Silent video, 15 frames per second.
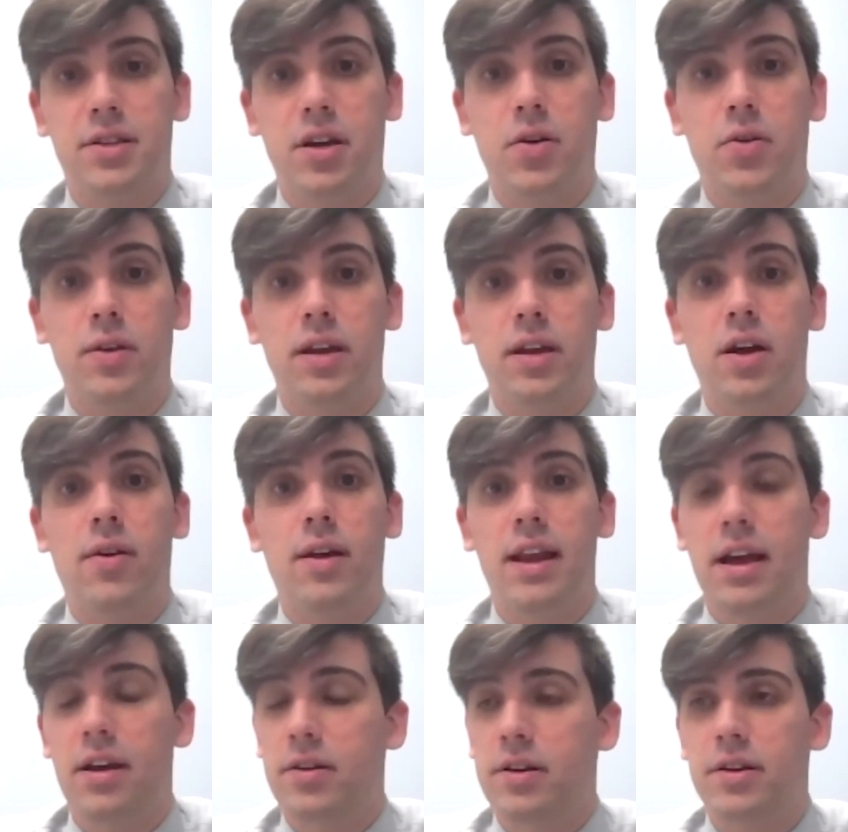So, in
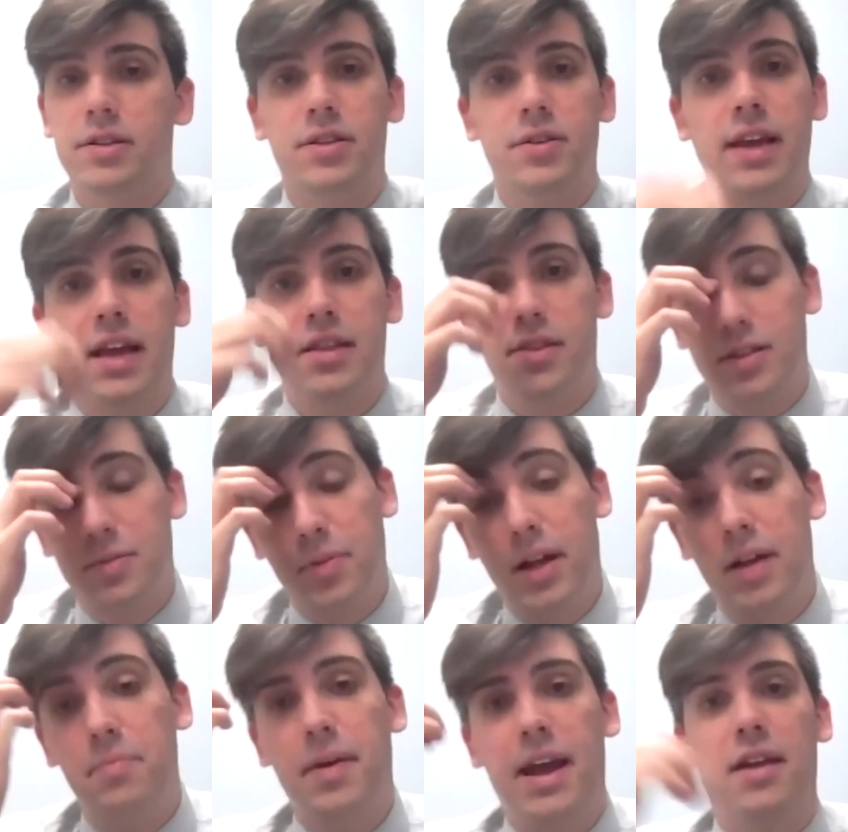order to get those
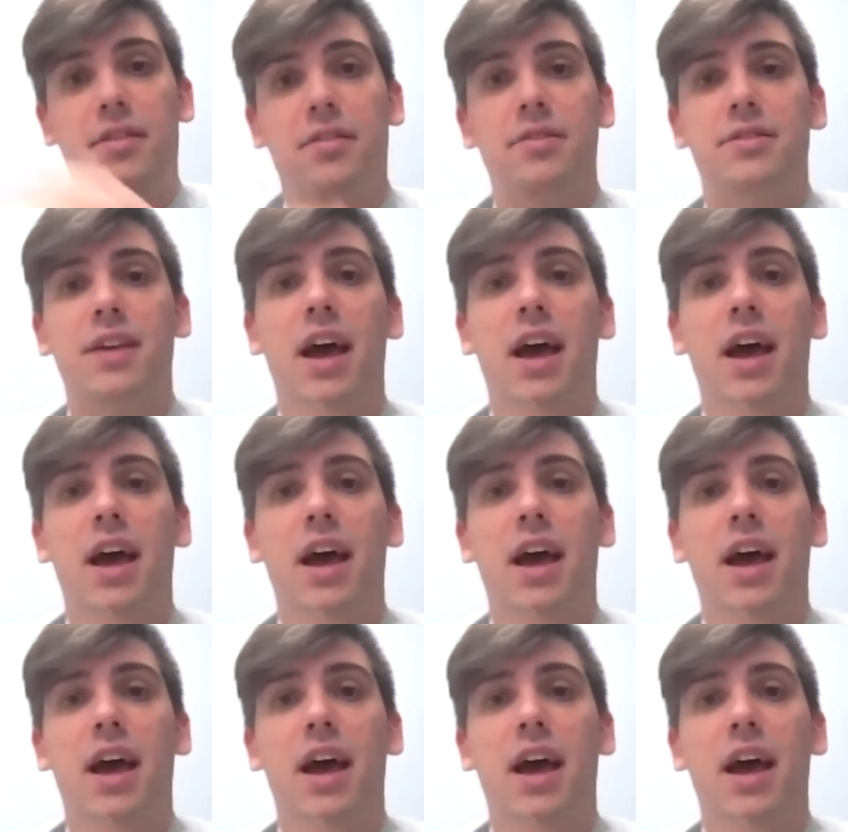blood panels,